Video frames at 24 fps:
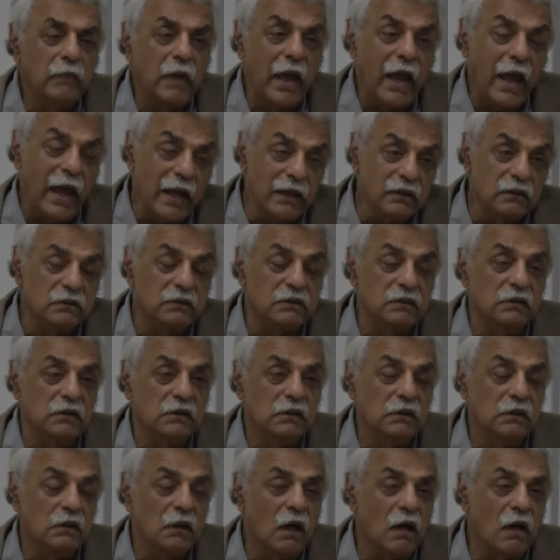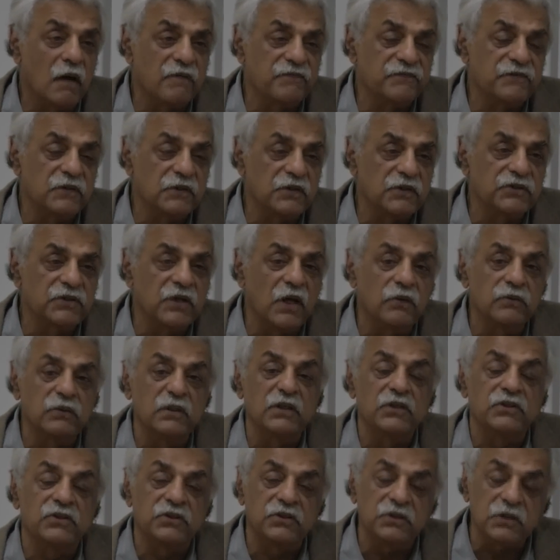and, after the
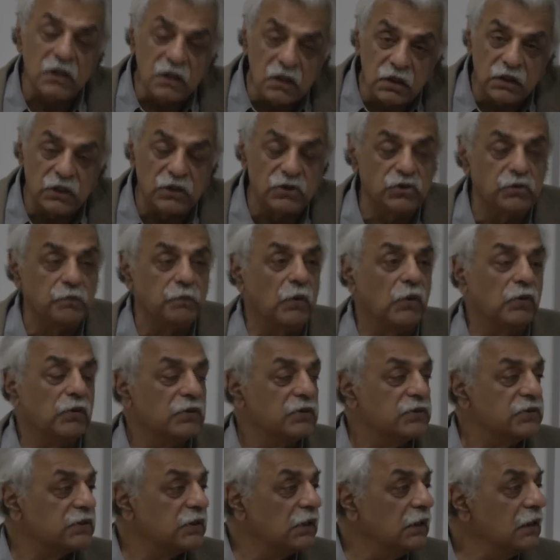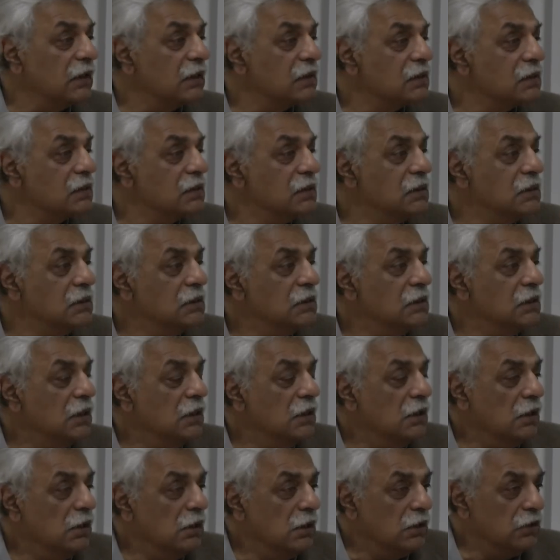Saudis, Turkish policy
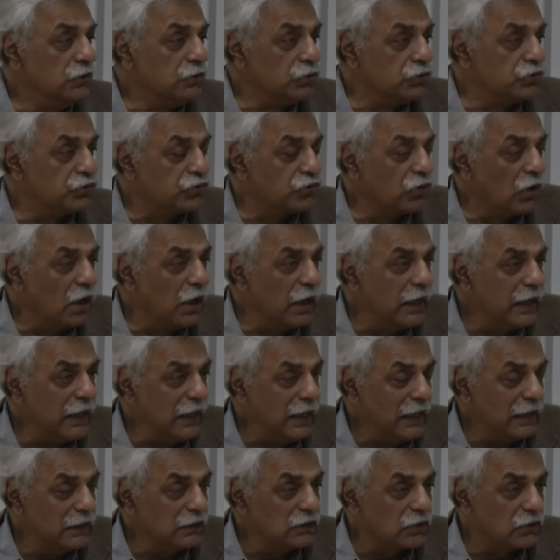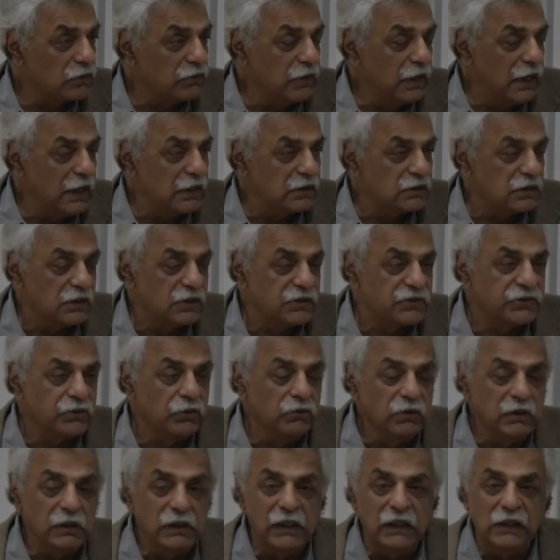to try and create a
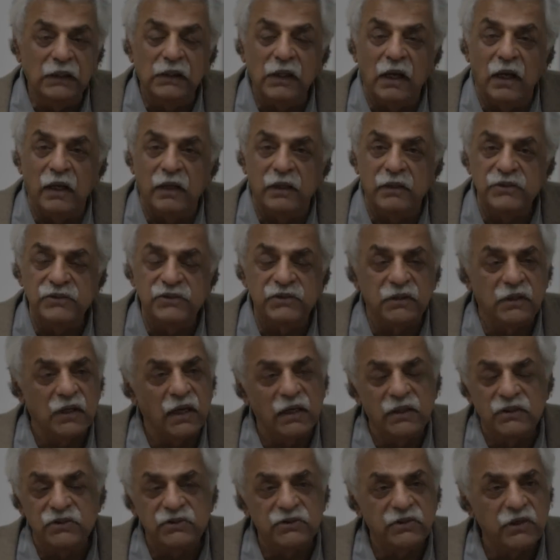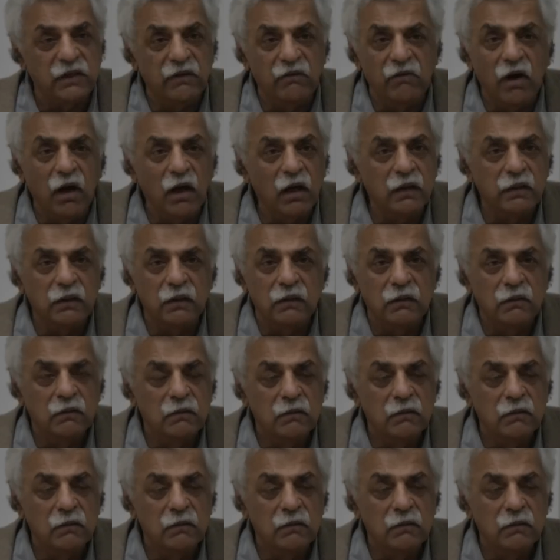Sunni alliance against Iran,